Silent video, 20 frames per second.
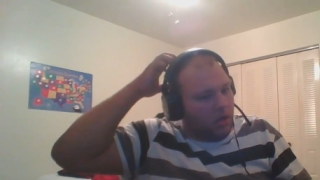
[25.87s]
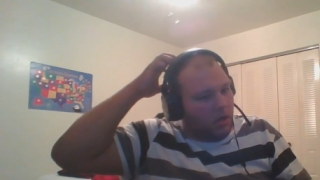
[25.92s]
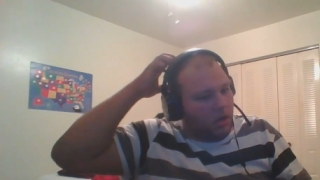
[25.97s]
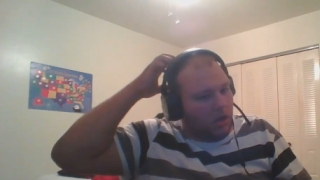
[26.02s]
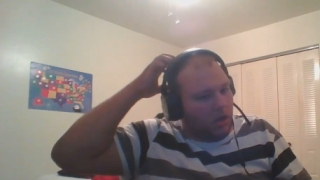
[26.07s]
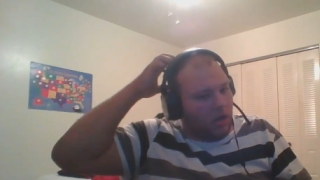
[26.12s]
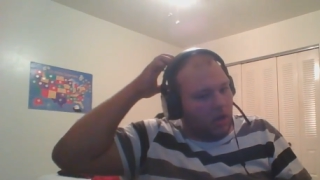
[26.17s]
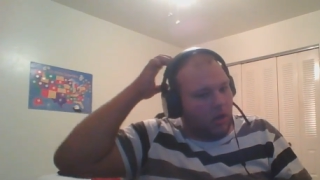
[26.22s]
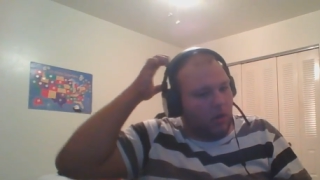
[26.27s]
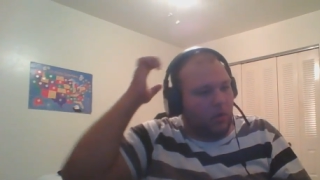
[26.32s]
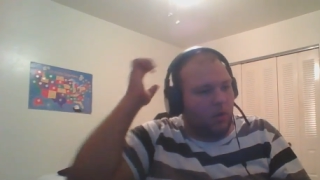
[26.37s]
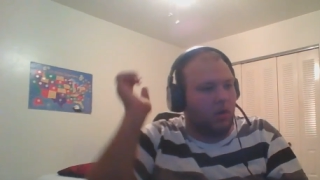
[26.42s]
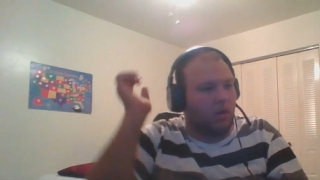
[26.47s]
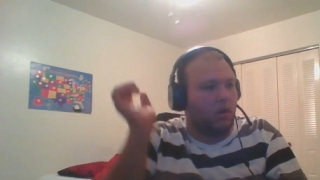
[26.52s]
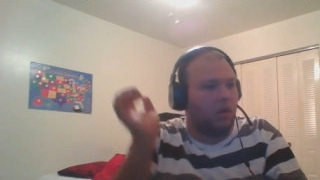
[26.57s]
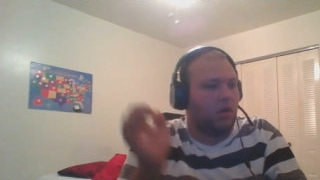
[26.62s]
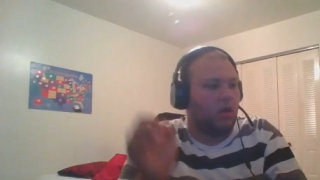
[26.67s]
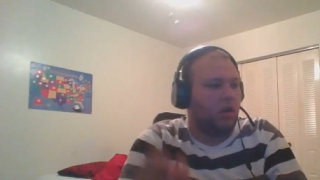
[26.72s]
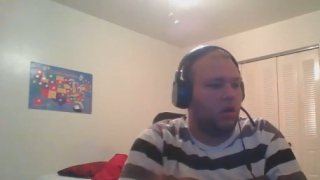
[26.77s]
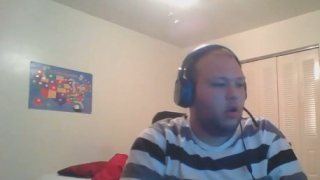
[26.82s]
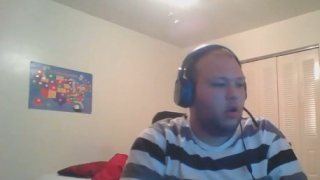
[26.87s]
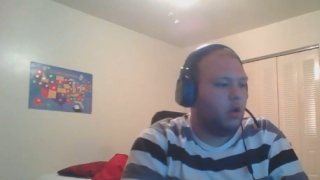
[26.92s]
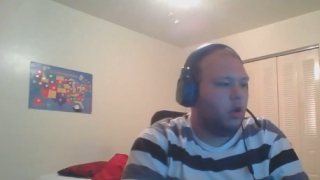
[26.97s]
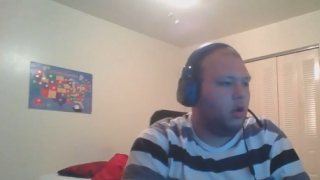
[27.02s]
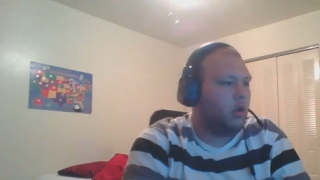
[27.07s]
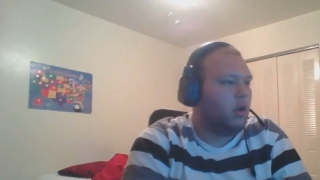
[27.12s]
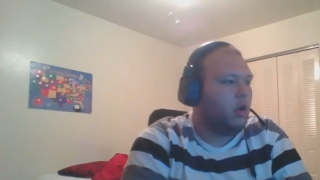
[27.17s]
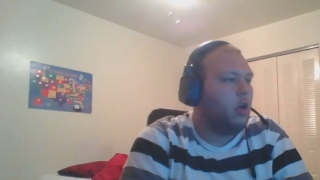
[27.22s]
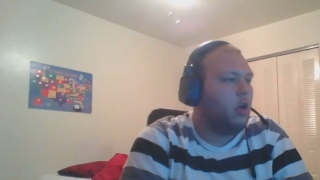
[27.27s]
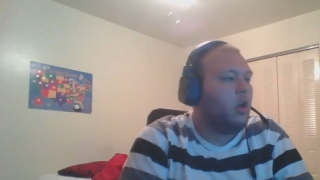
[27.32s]
Uh-oh.
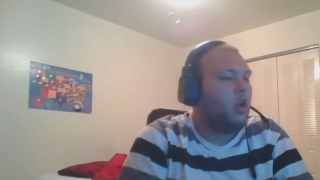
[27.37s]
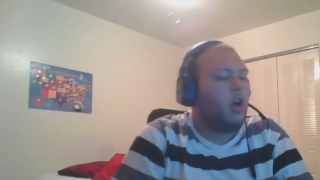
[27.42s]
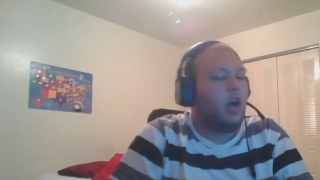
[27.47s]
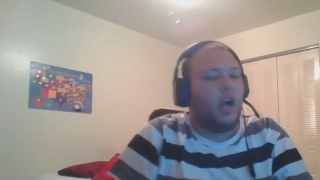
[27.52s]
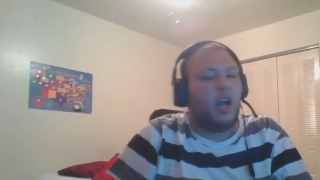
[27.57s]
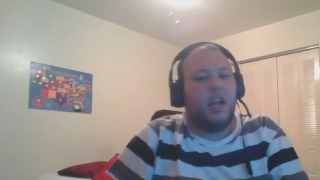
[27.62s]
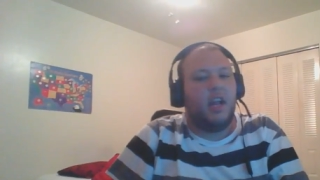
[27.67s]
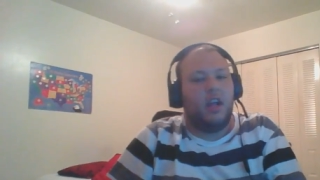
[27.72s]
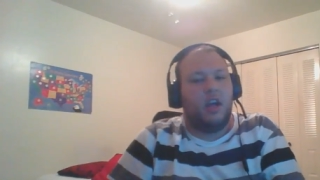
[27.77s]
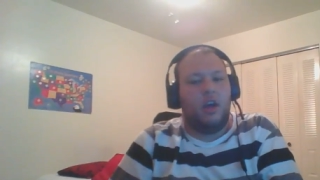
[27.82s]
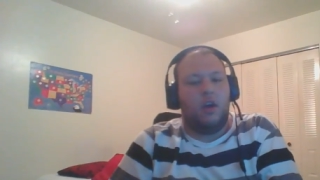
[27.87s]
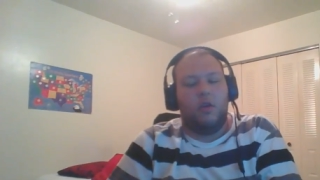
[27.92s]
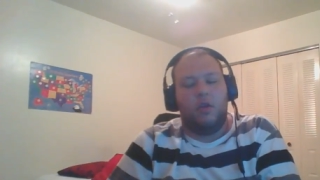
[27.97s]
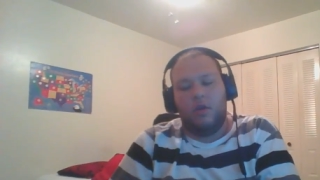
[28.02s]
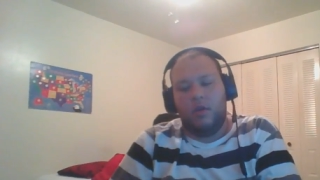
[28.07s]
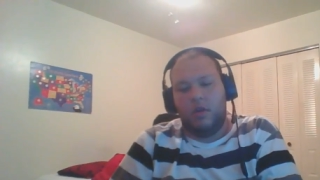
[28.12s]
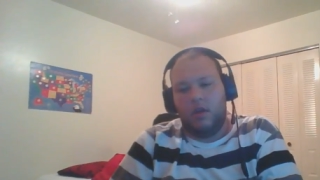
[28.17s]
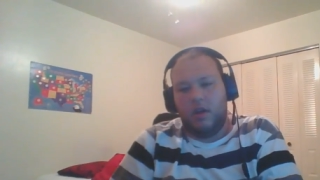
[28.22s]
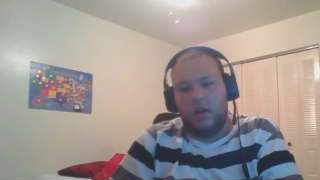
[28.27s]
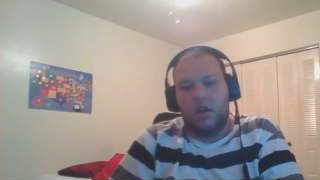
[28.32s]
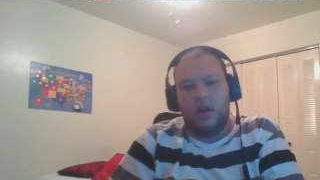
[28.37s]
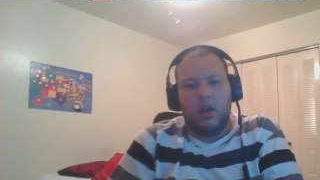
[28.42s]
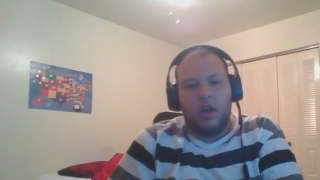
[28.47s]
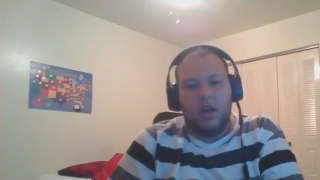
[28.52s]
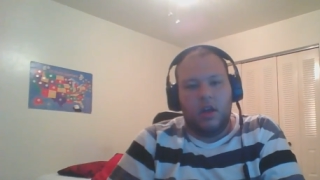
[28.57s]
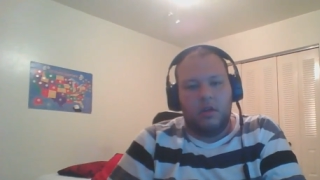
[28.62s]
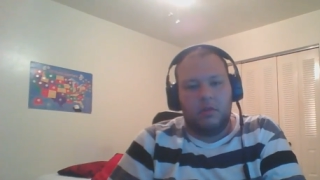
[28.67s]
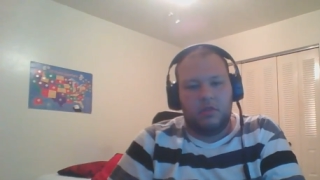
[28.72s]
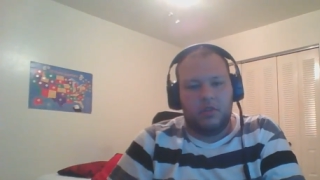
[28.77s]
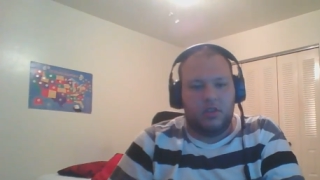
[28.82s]
I didn't oh, well,
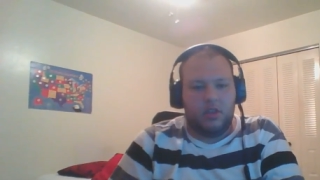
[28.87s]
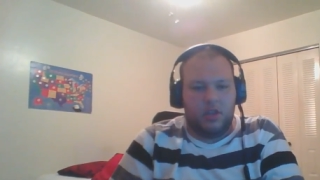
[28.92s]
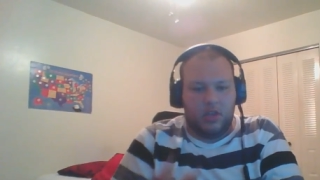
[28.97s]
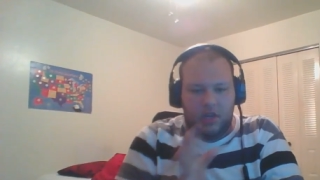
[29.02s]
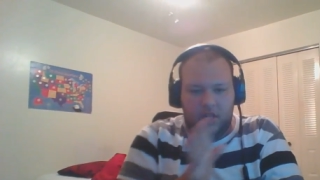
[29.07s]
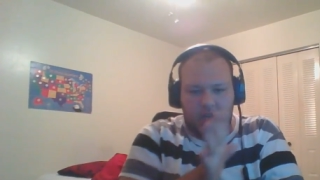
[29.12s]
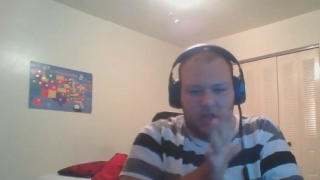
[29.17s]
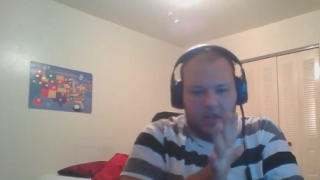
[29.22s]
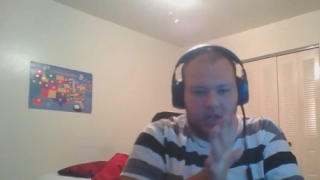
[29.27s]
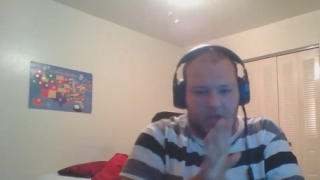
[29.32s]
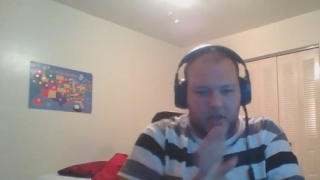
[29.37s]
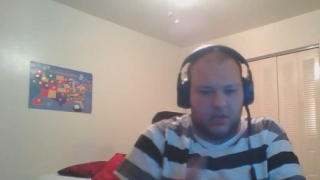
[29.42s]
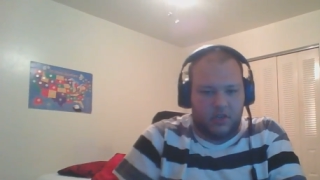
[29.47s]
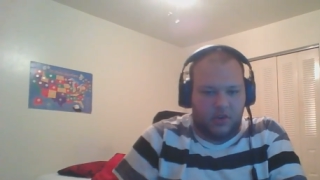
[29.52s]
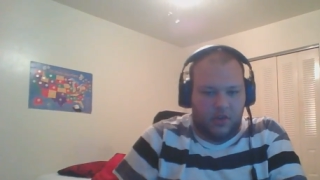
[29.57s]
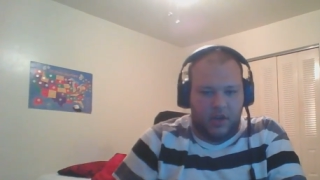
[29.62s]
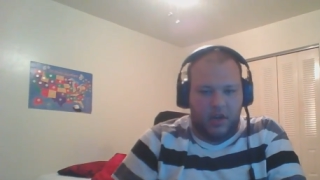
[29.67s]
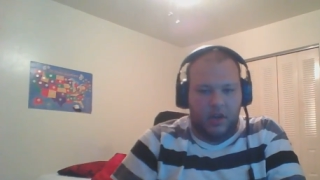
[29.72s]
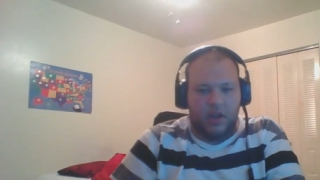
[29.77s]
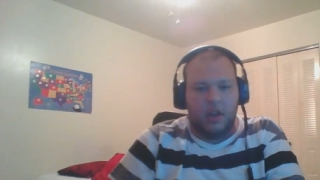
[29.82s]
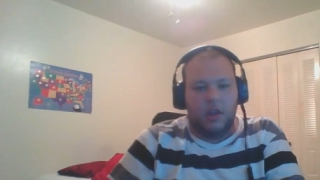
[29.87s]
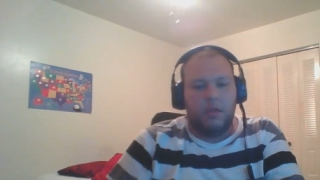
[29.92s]
I'm just looking at the screen.